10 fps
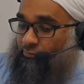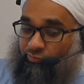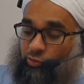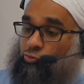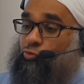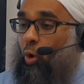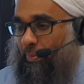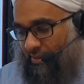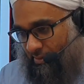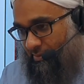refer to raw
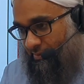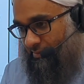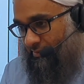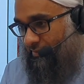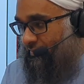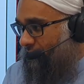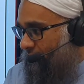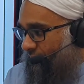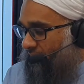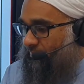meat.
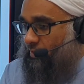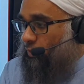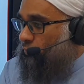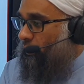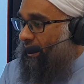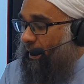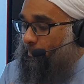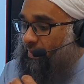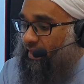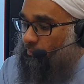For him. So
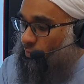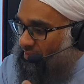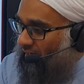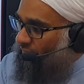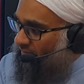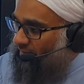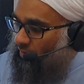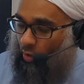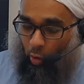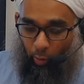him being a Musafir
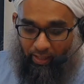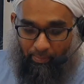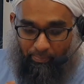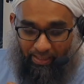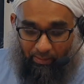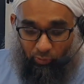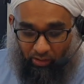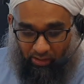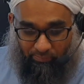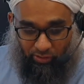or him being a
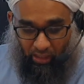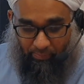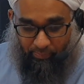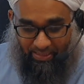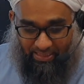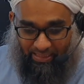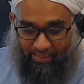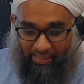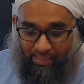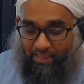Muqim, Sahibu
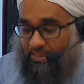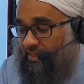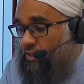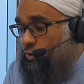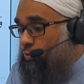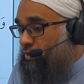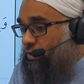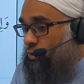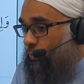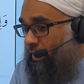Manzil, these two
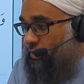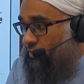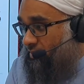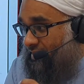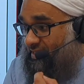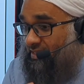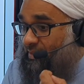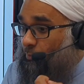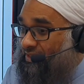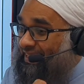situations, this is the
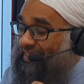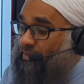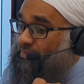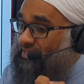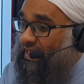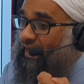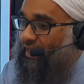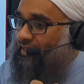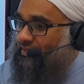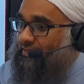Mutakallim's
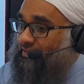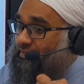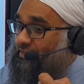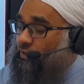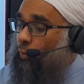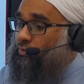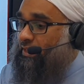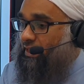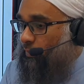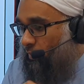Dalala, denotes
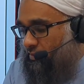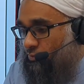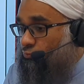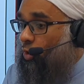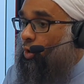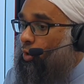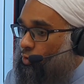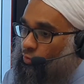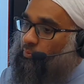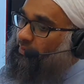that he wants raw or
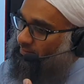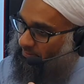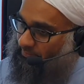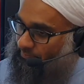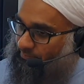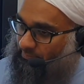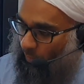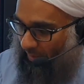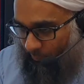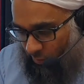cooked meat. That
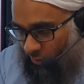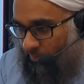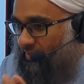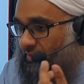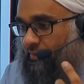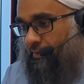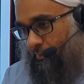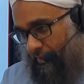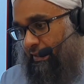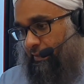will help you determine the
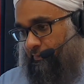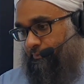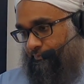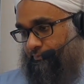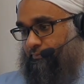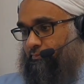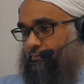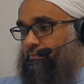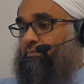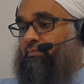meaning.
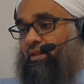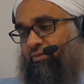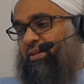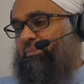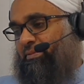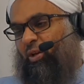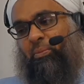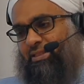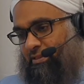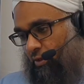Right?
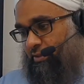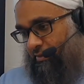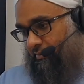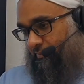Common sense, logic.